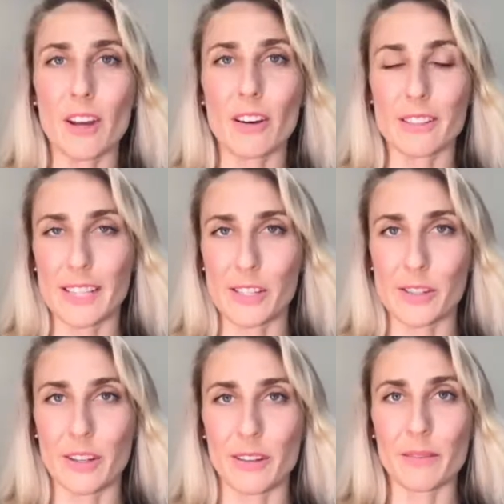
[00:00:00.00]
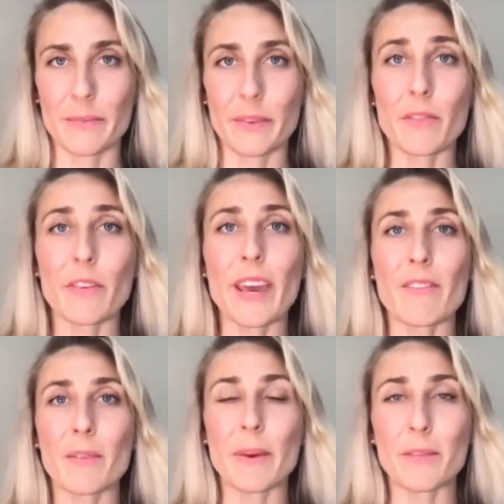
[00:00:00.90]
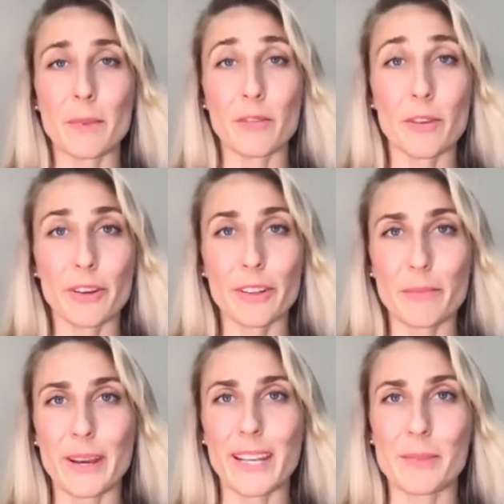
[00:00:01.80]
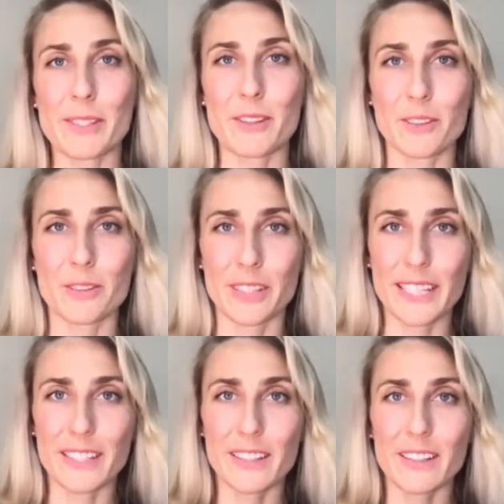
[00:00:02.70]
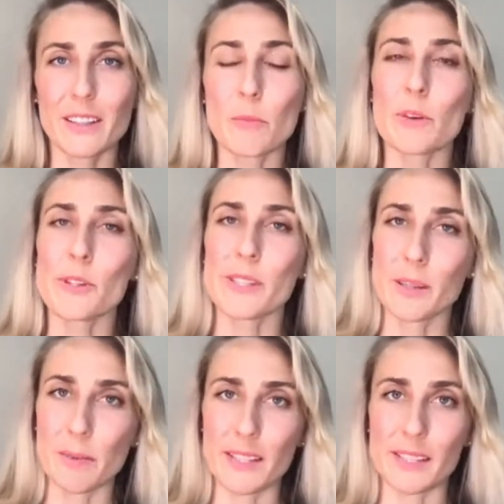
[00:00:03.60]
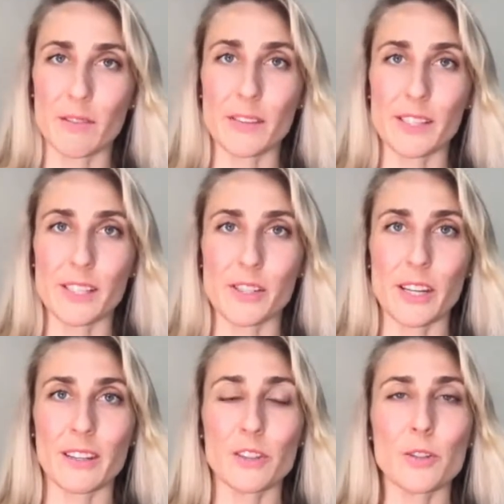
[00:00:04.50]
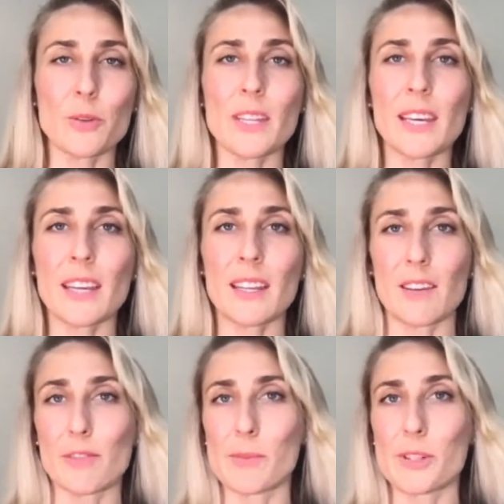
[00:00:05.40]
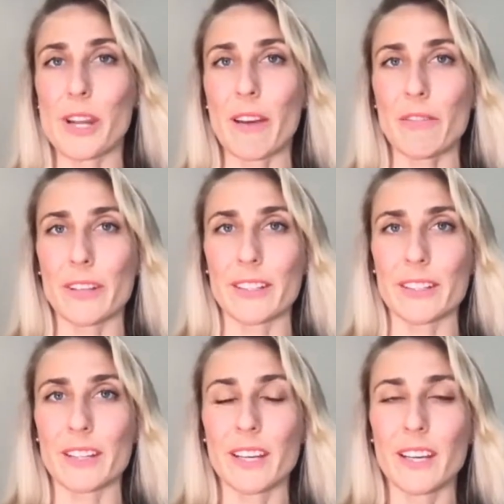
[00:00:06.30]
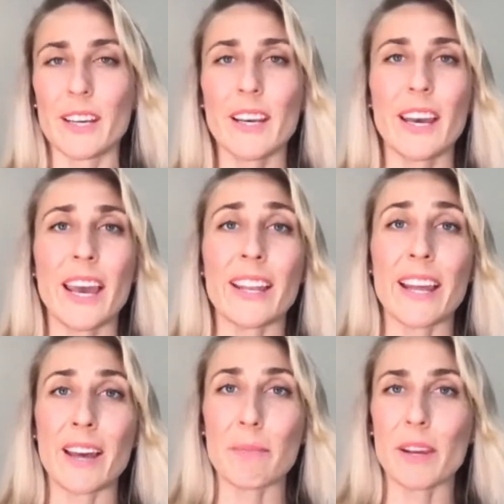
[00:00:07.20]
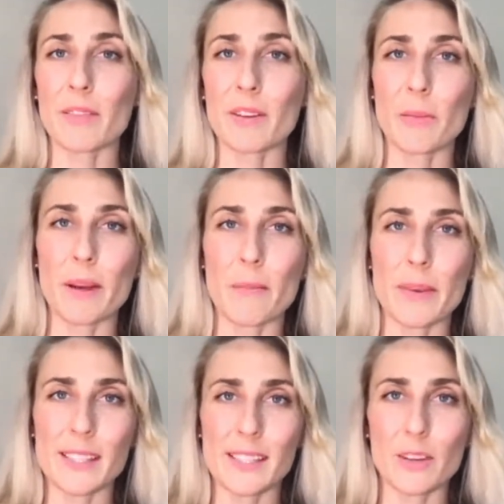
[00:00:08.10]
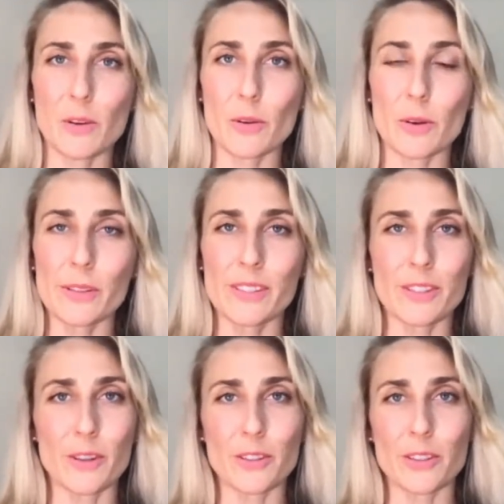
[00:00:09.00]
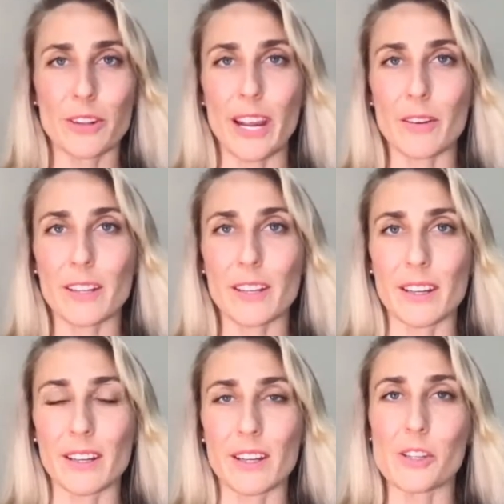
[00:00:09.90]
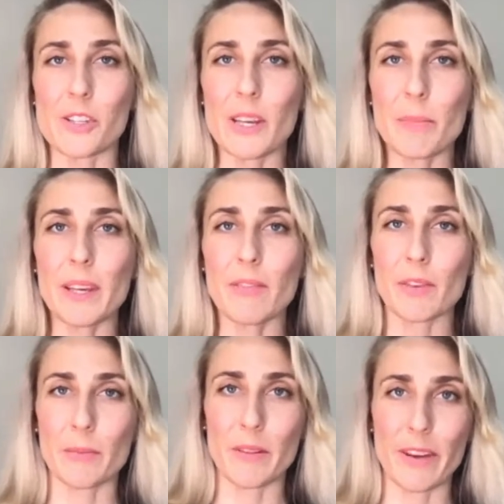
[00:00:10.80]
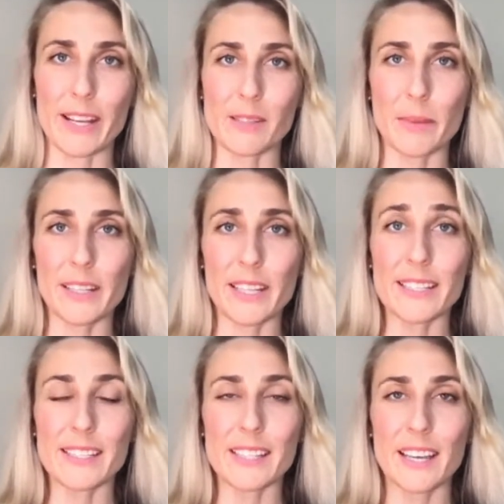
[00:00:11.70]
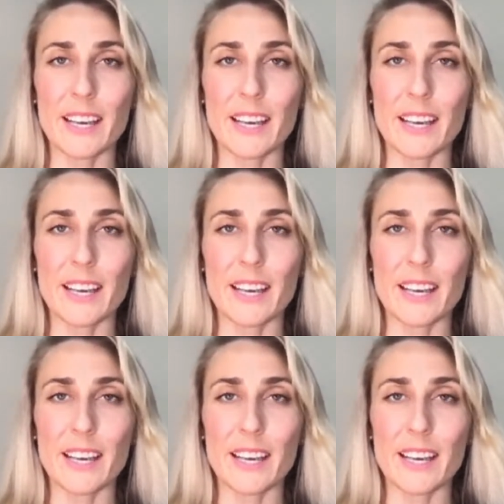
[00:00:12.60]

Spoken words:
Doc session. If we haven't met before, my name is Dr. Linda, emergency medicine physician, tuning in here from Sheffield. And I'm here with my amazing co-host, Dr. Erica, a GP from the West Midlands,